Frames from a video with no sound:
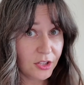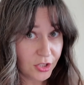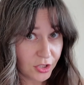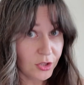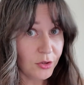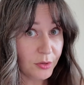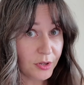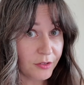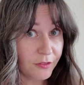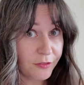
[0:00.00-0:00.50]

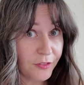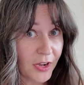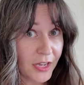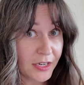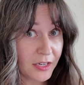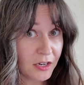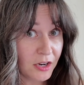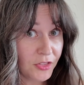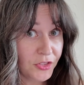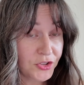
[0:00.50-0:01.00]
you can
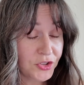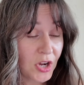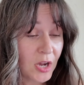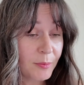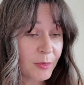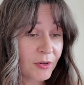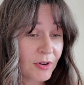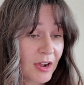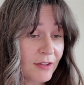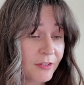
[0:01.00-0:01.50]
find it on the
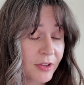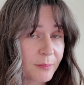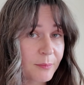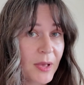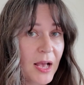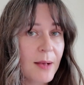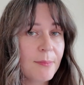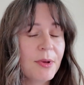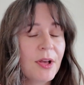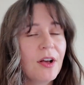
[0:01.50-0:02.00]
topographic
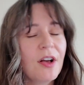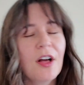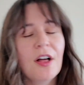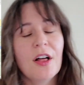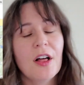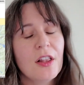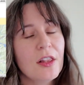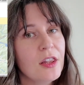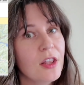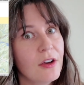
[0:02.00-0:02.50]
map.
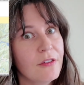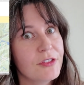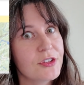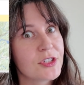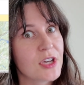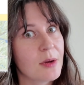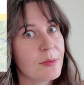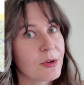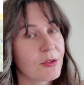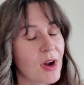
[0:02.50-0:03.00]
I love the
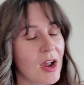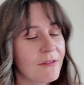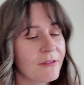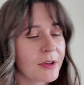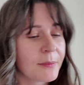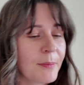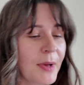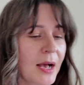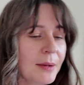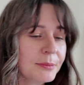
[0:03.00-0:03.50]

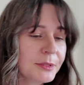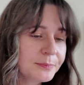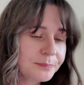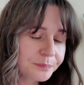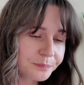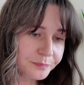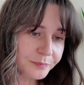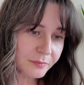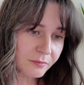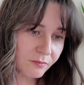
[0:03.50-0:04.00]
topographic map.
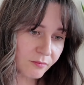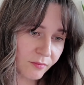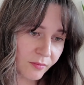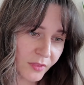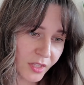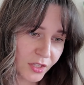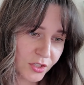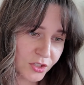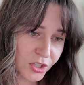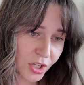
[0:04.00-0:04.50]

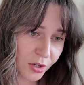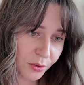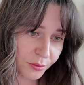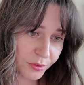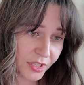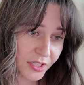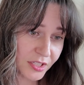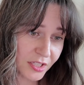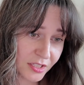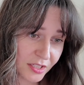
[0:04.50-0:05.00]
So
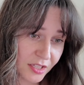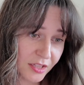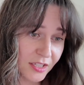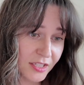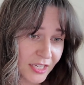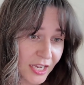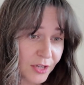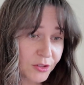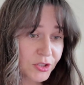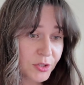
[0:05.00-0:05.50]
this is in the
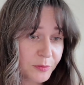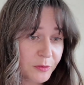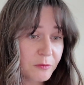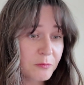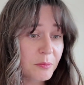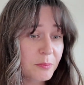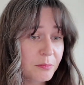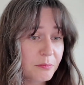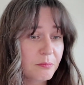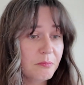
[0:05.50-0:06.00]
township
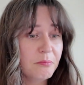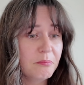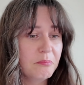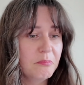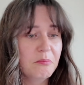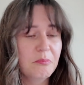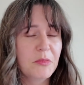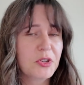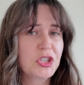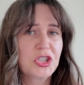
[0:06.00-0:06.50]
of
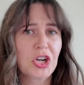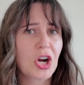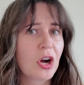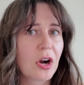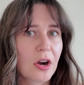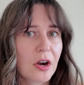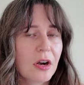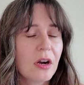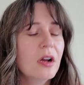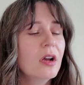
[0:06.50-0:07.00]

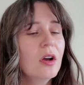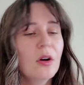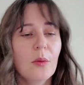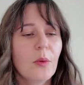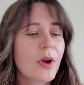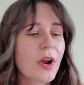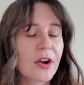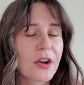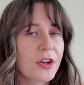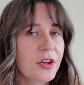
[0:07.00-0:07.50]
Machar.
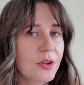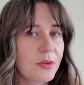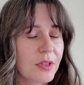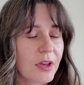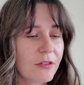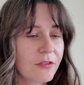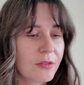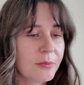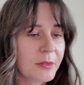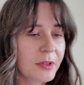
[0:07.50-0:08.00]
We already knew
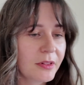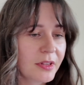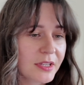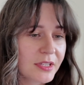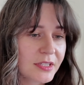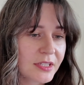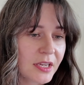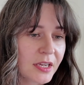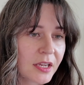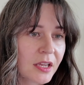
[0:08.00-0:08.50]
that from the
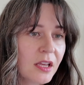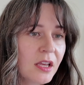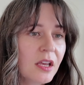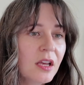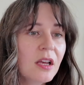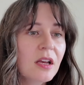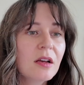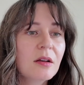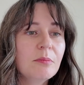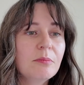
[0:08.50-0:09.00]
listing.
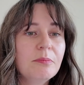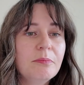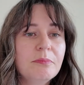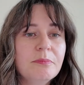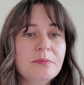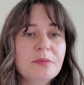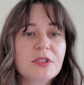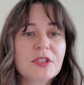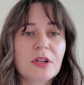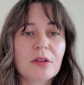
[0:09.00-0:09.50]

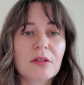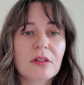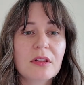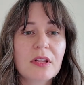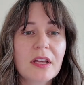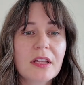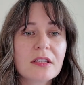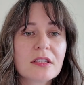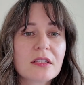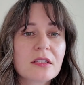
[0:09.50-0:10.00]
So
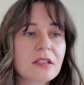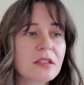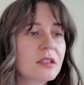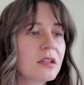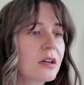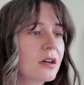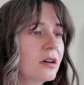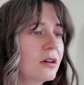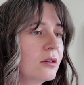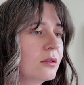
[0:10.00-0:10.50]
let's
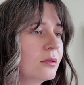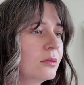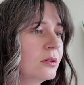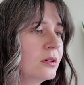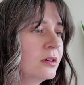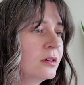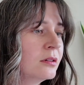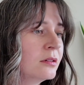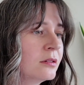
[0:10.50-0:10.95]
go.